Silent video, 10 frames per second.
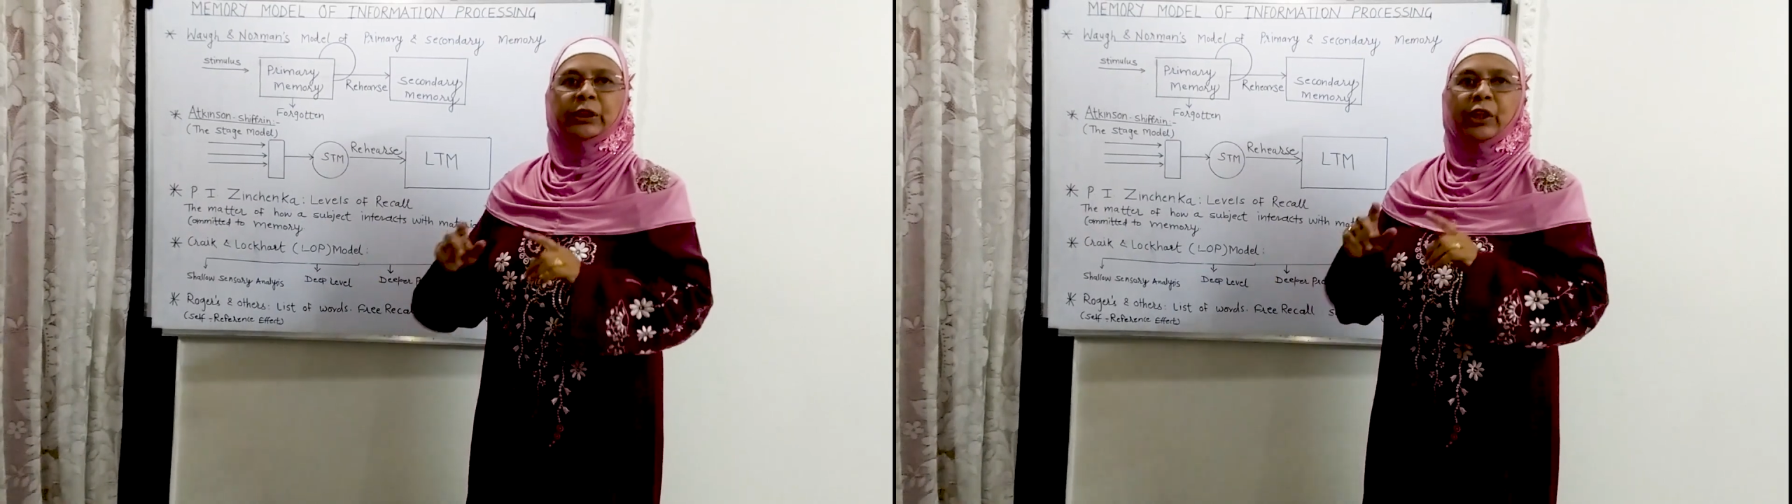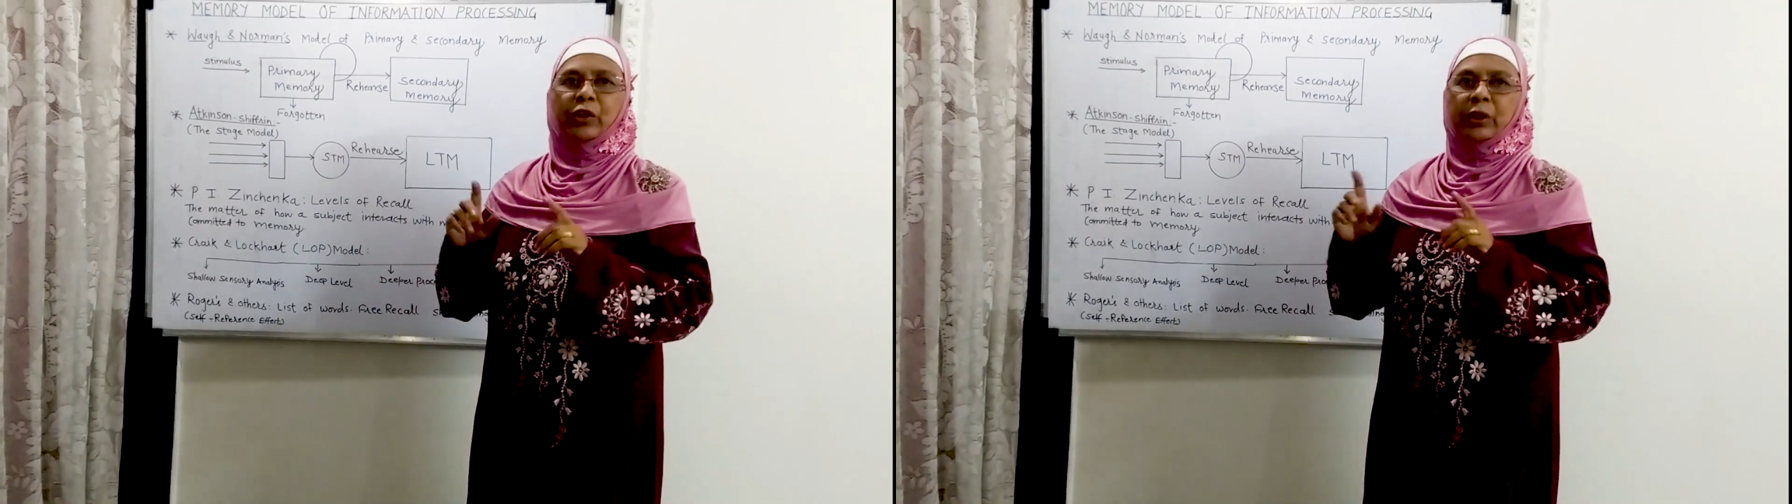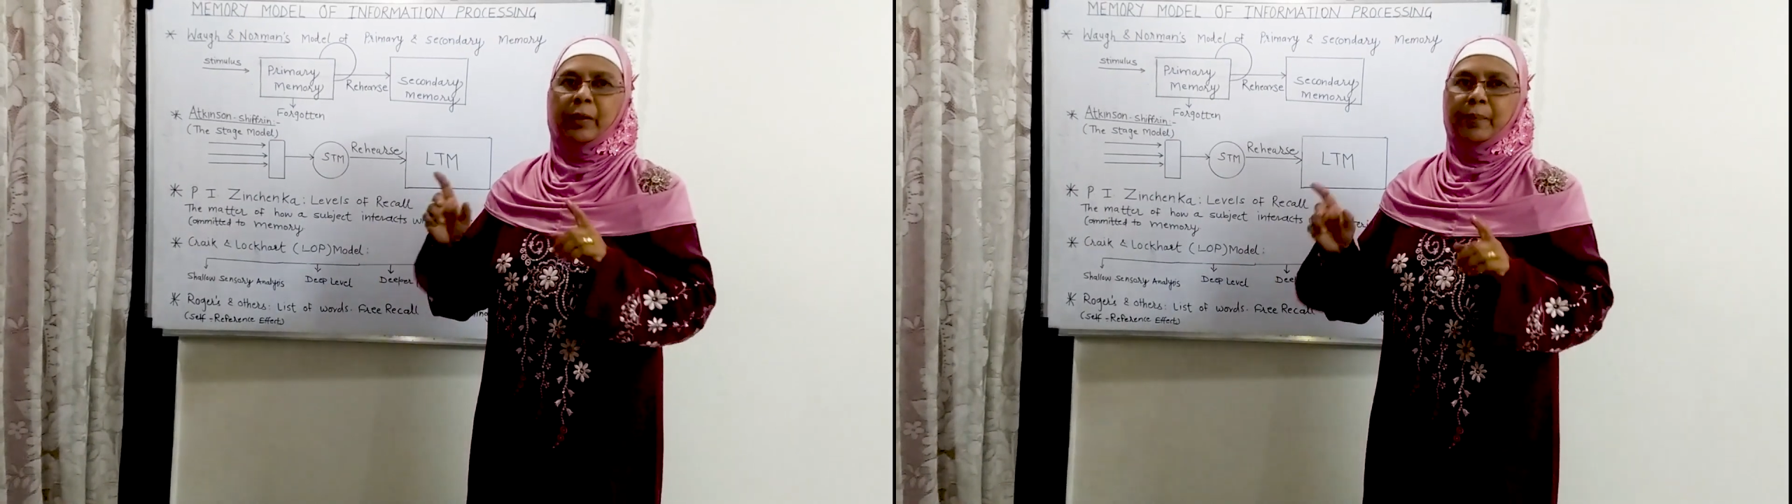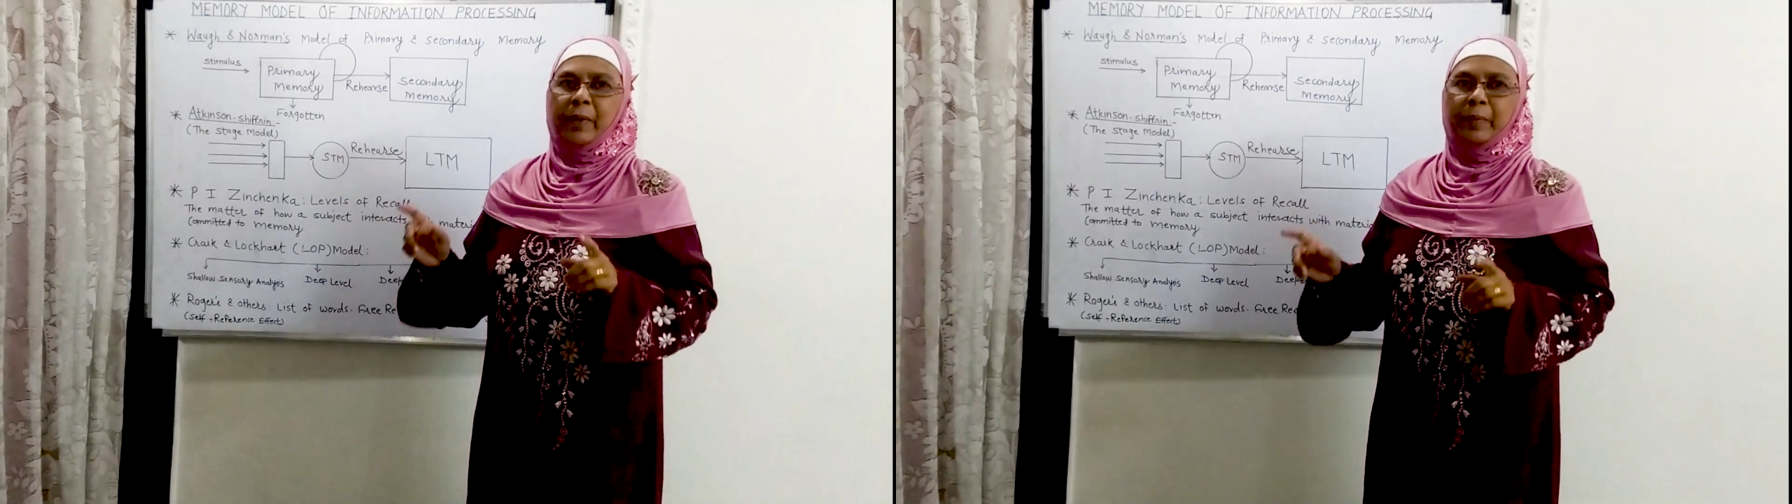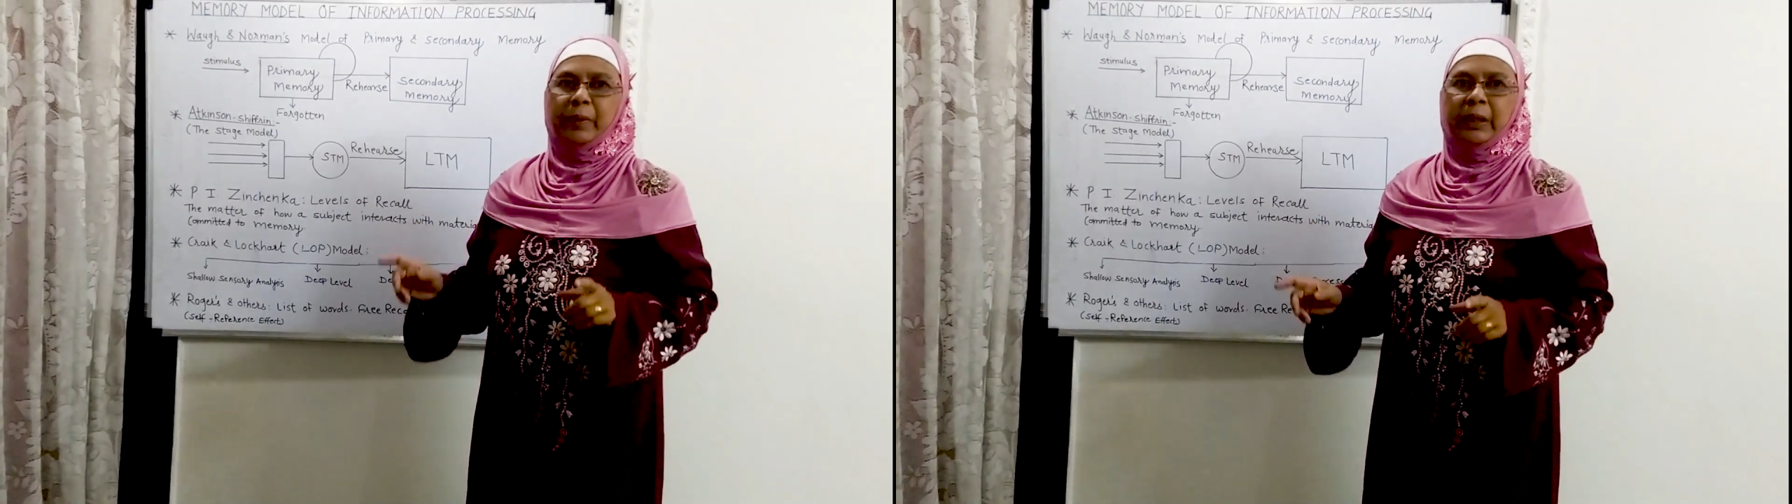short-term
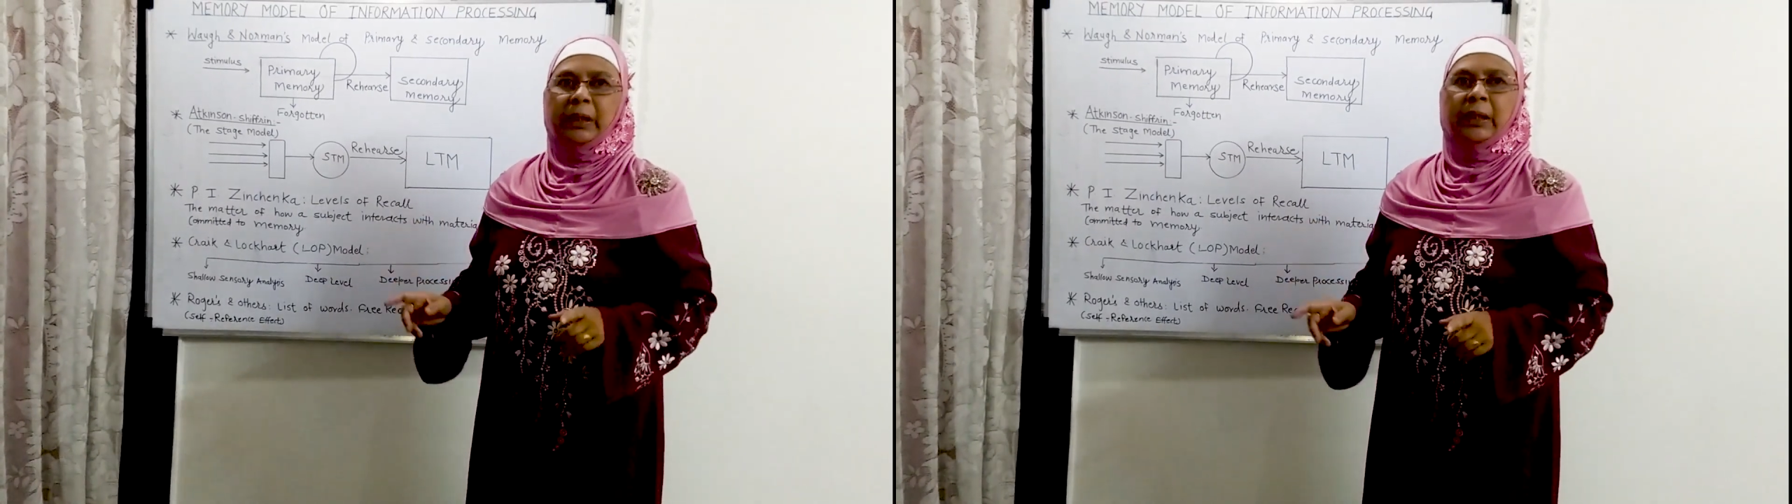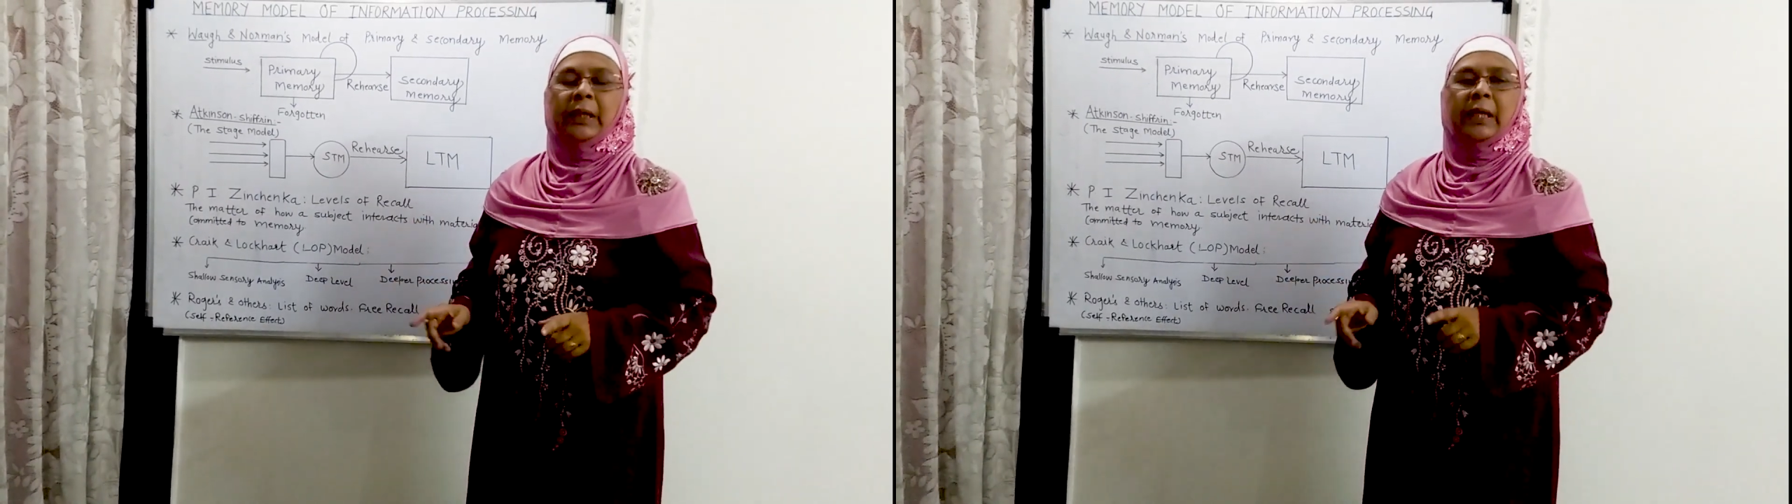memory